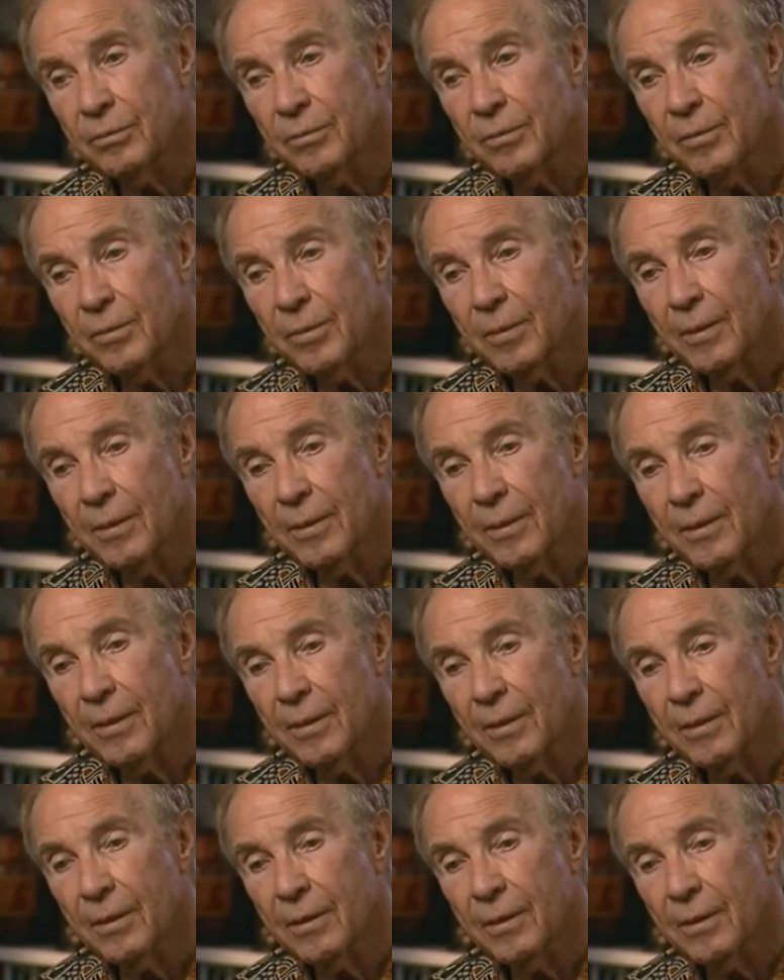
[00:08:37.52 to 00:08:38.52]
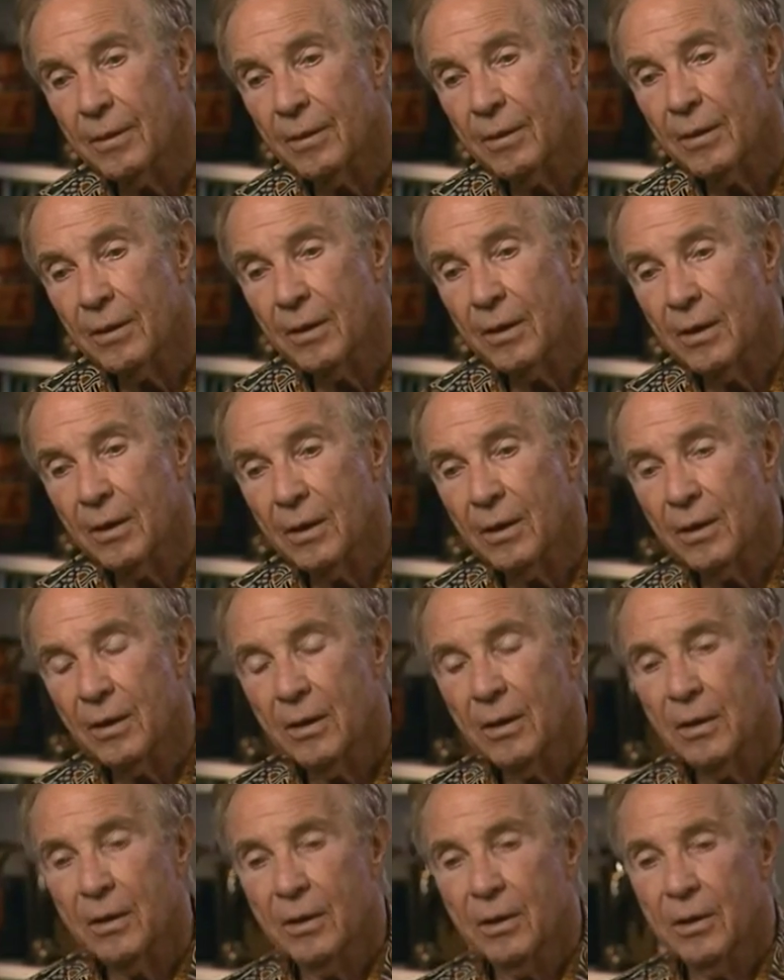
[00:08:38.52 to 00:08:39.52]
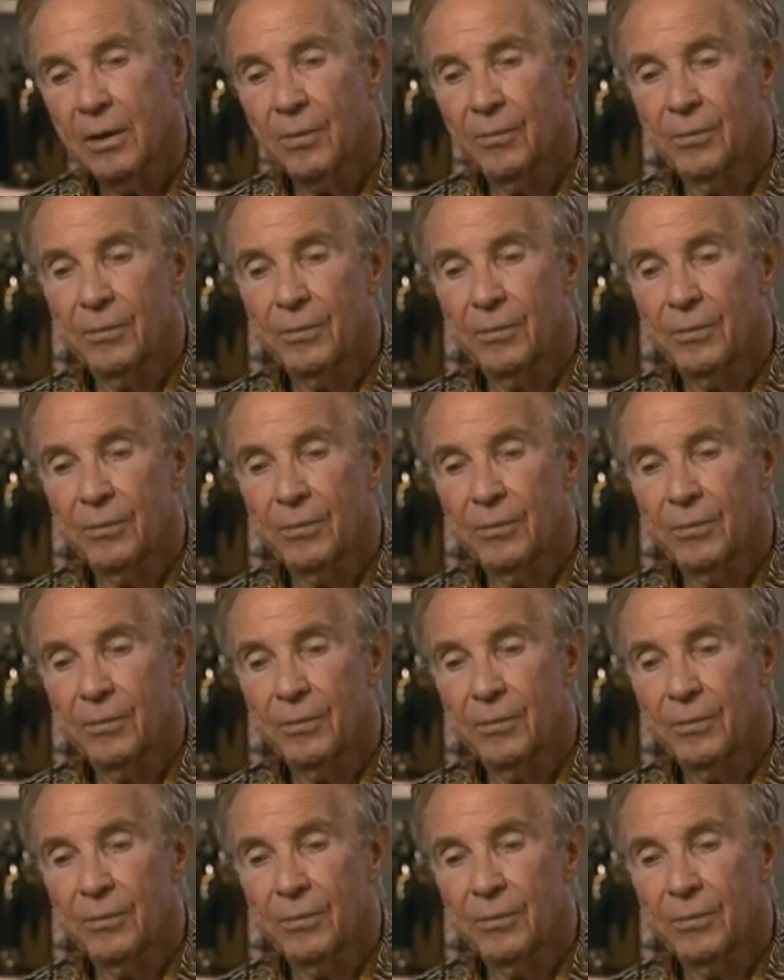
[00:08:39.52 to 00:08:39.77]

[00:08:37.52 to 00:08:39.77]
(silence)